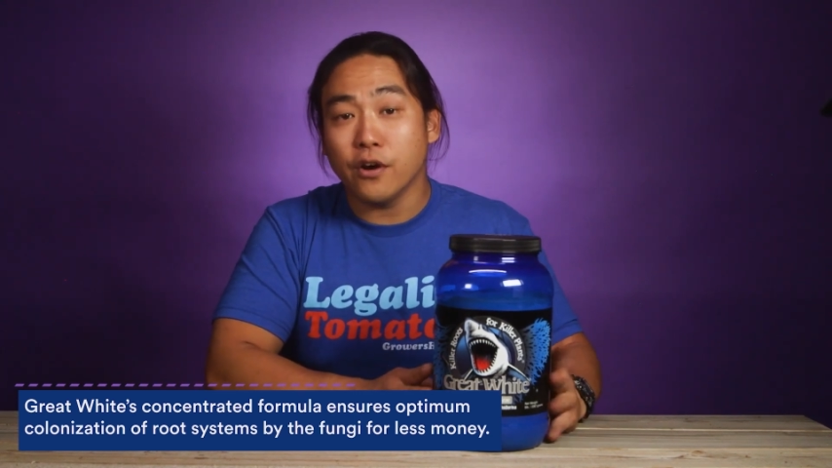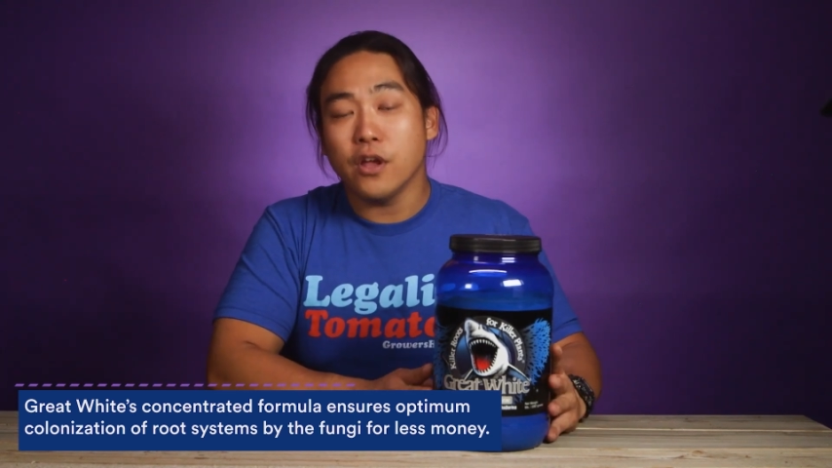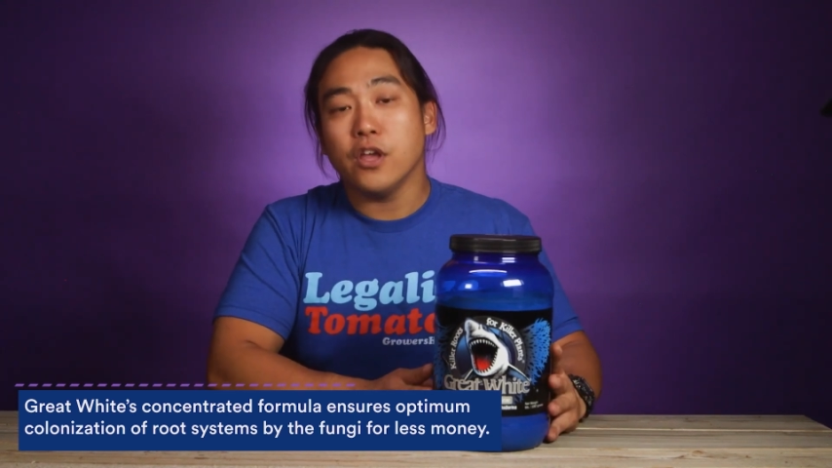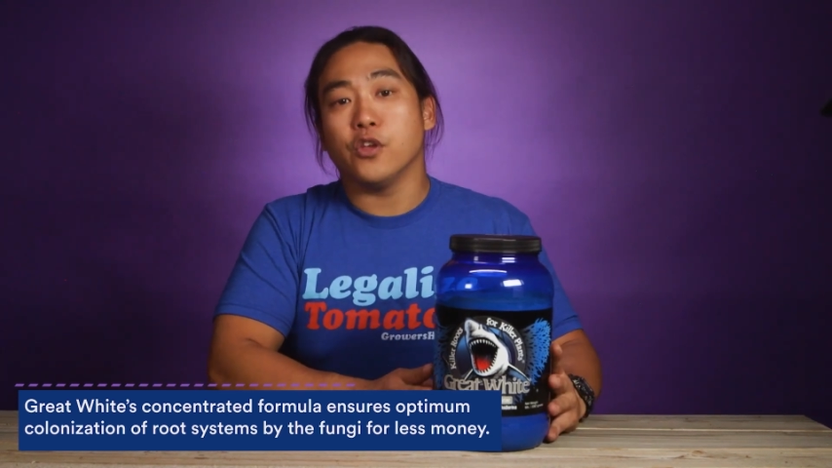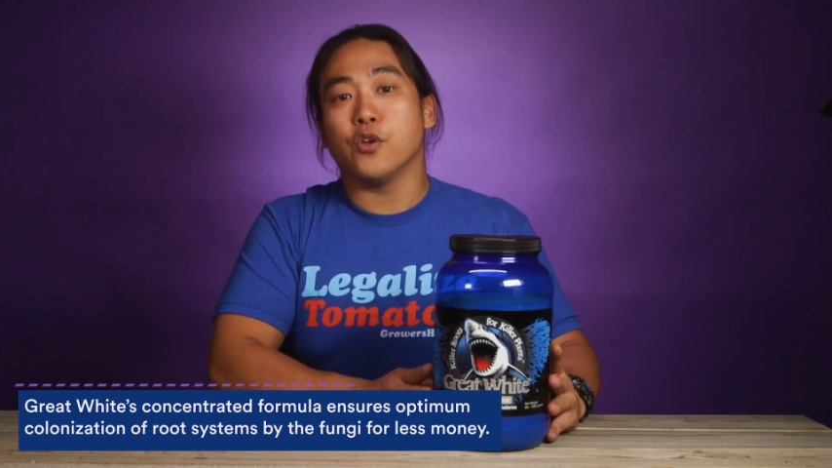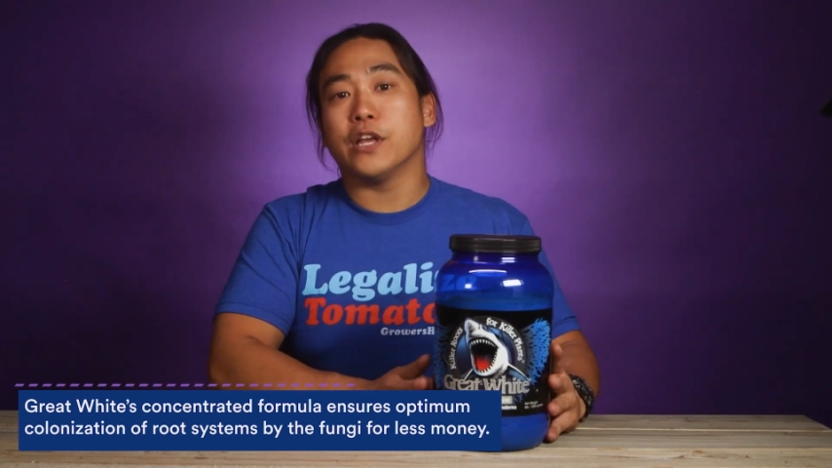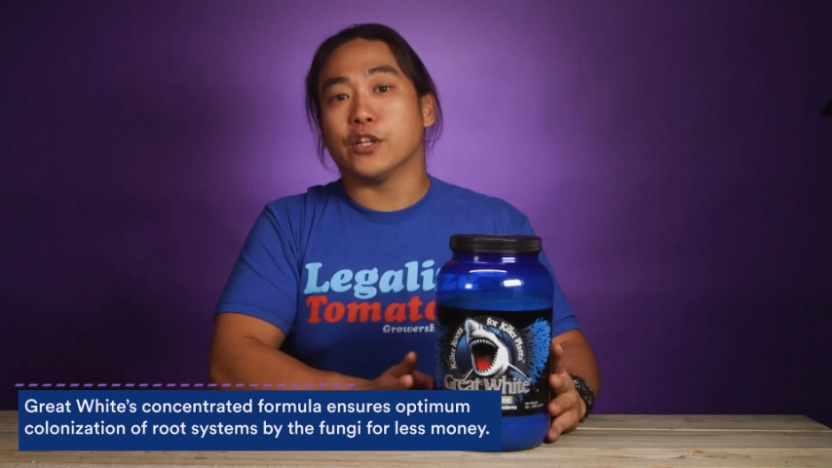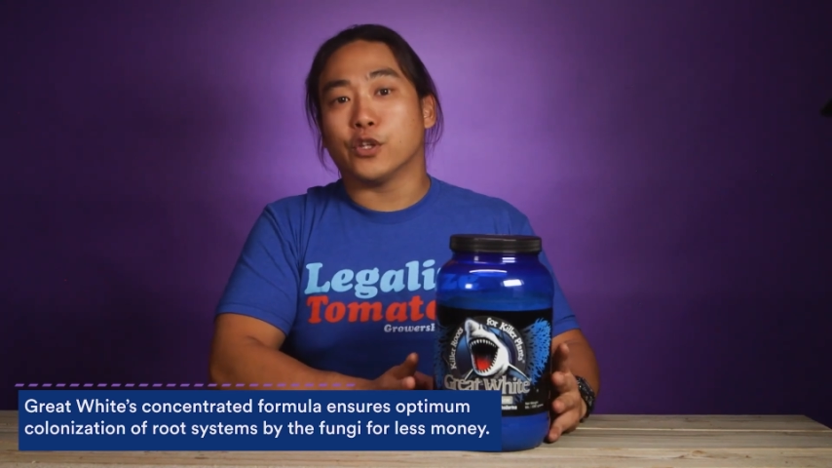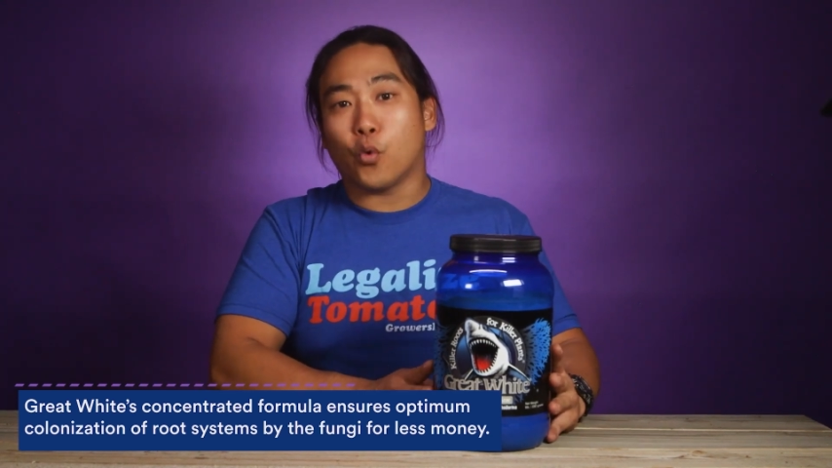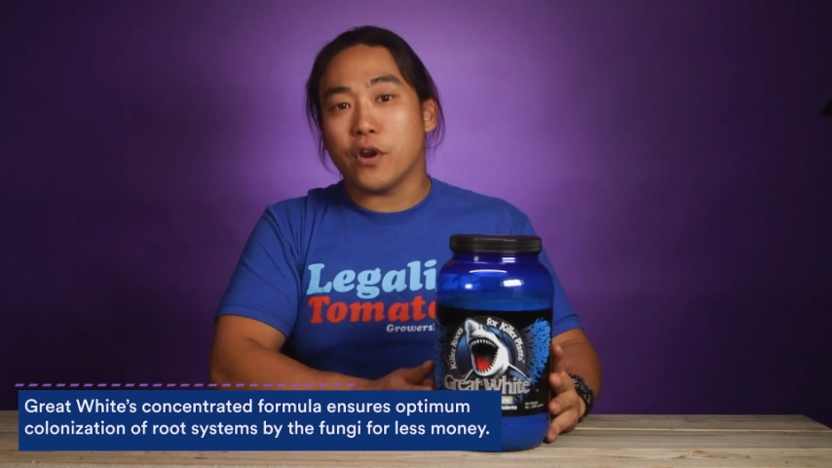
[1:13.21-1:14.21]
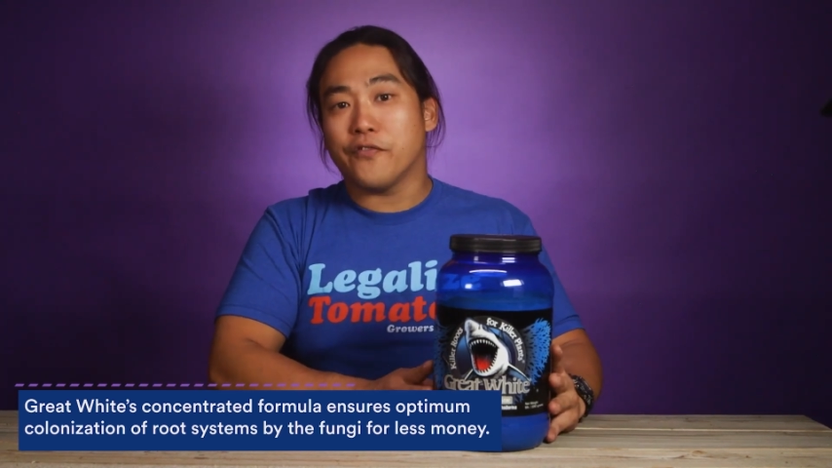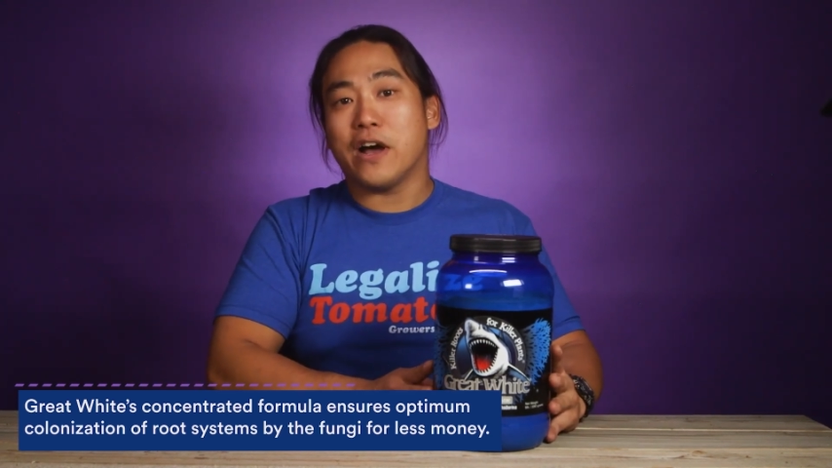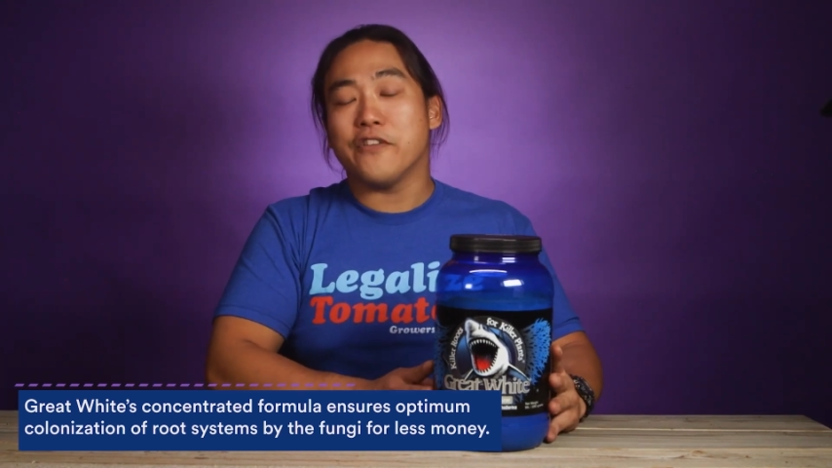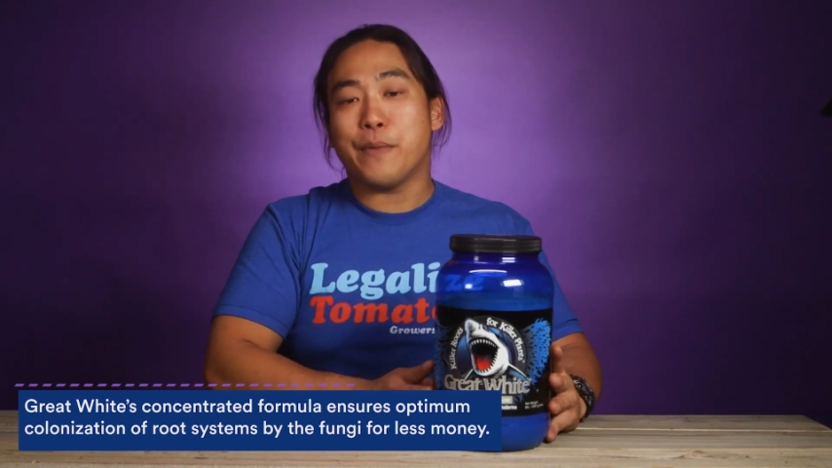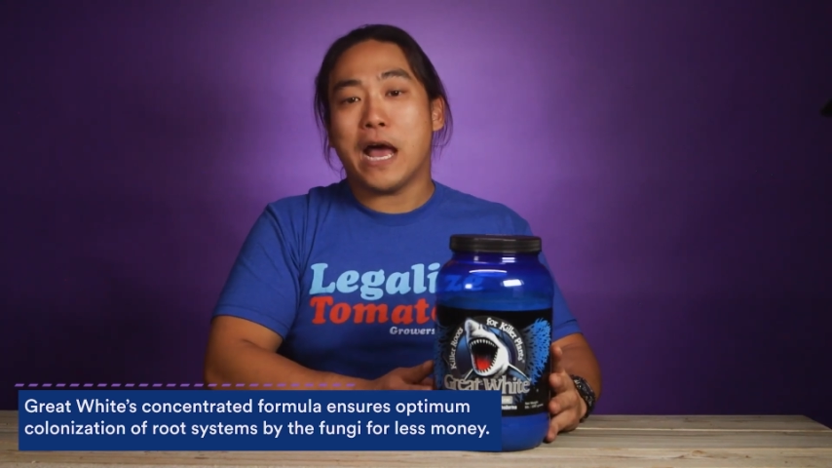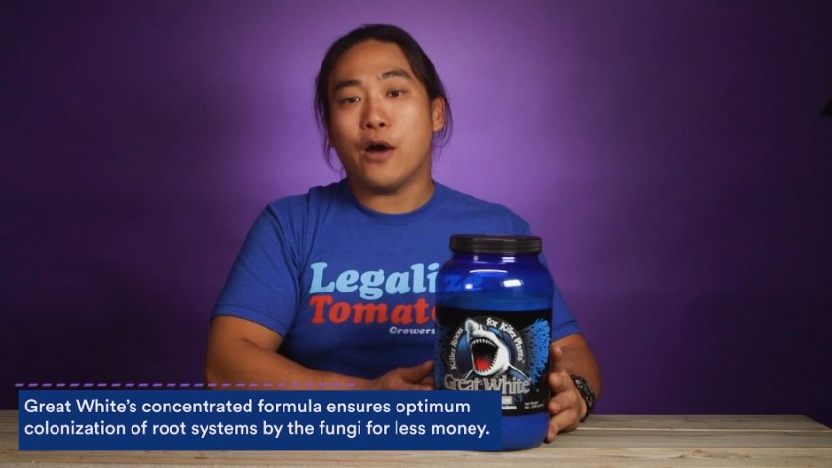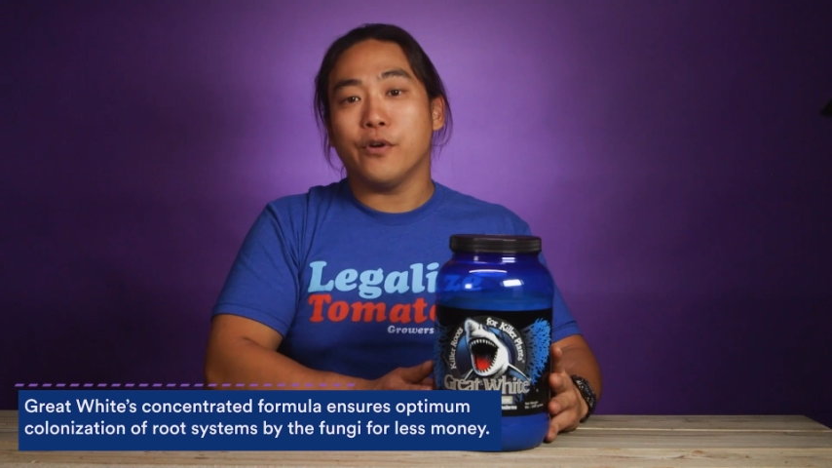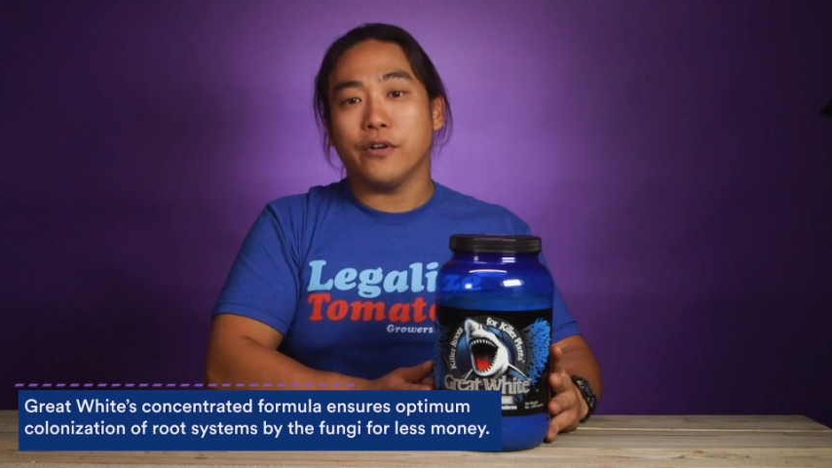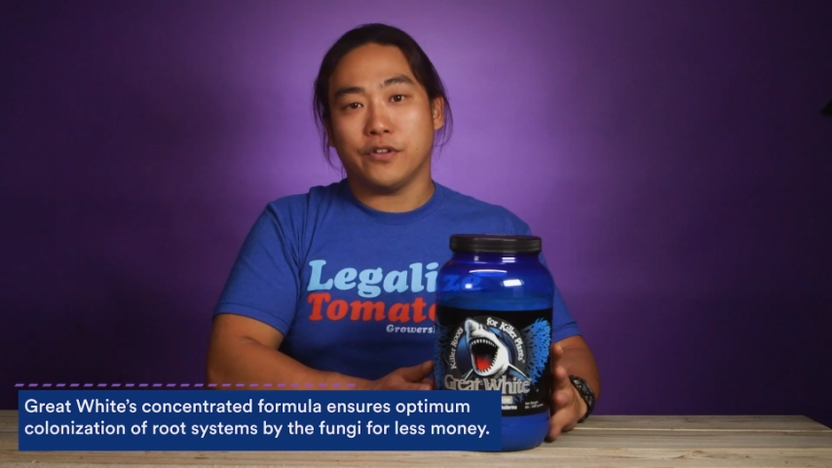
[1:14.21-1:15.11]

you can get the 25 pound